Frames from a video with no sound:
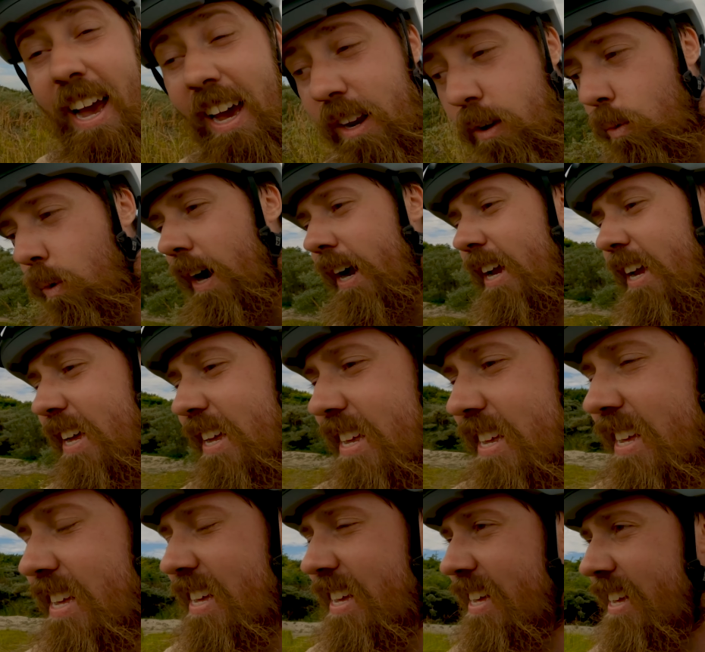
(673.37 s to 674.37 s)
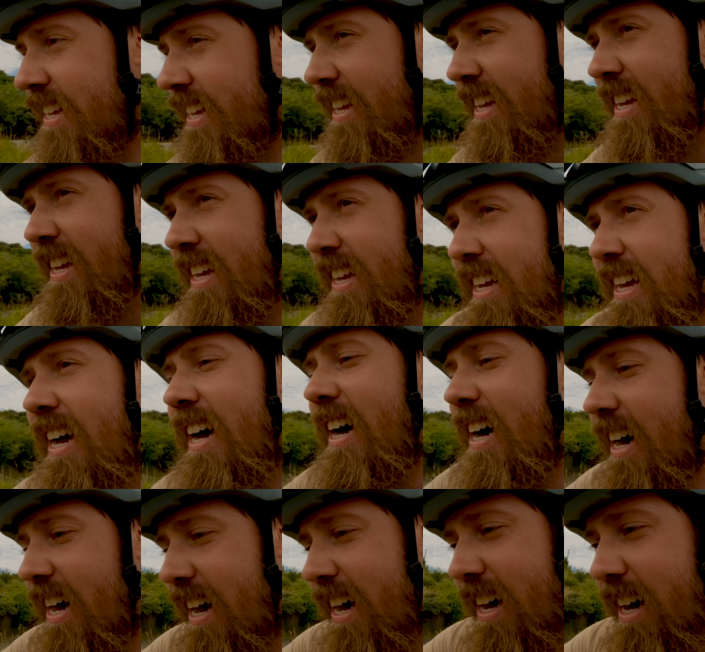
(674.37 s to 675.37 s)
Anyway,
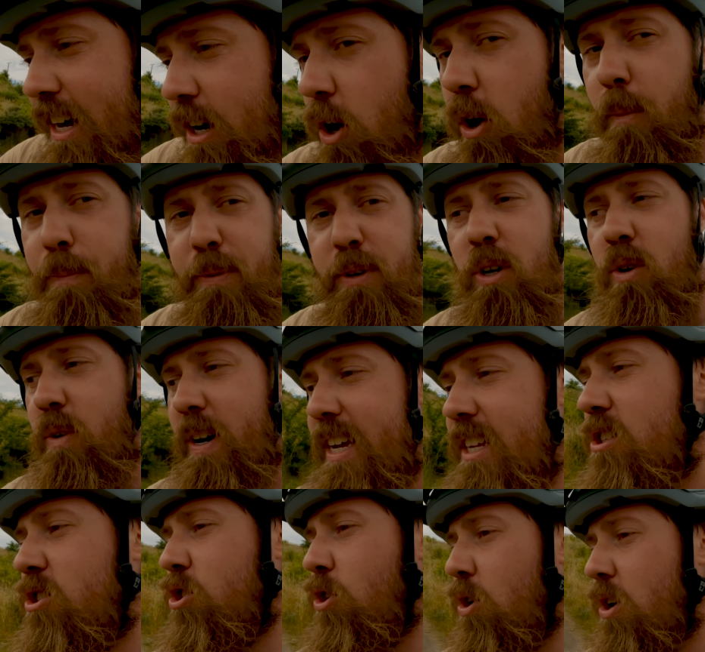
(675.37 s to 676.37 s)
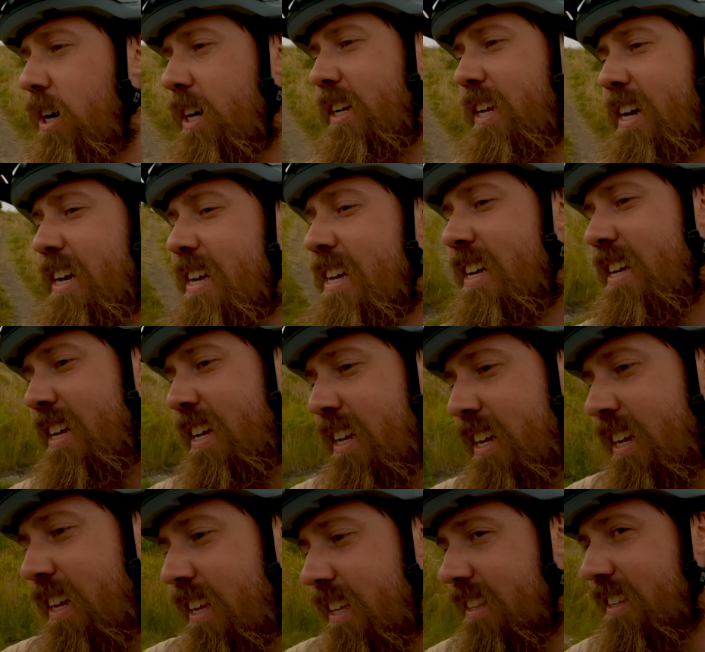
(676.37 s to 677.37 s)
I hope you enjoyed
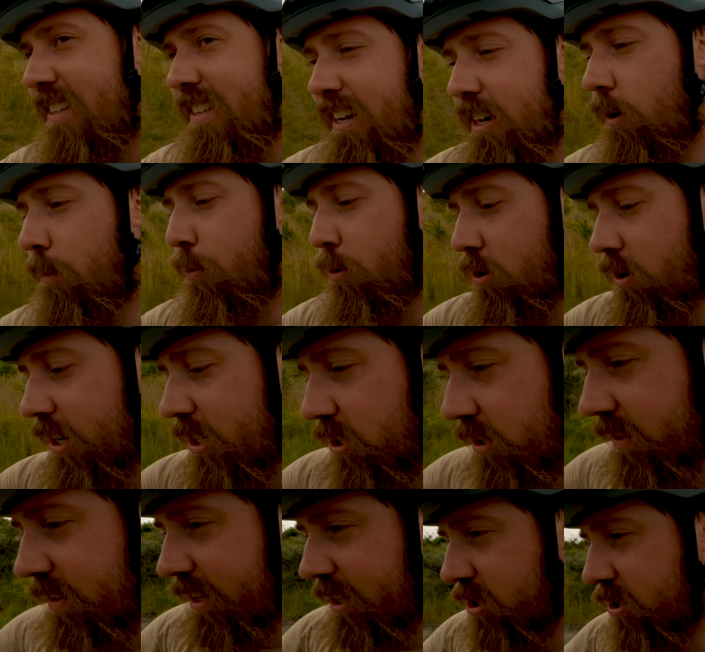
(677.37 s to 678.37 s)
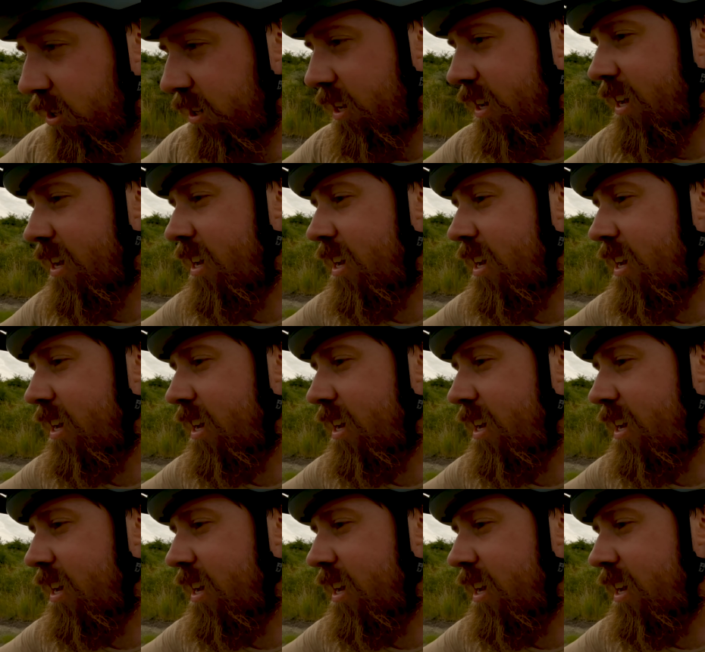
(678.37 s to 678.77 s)
this little progression session.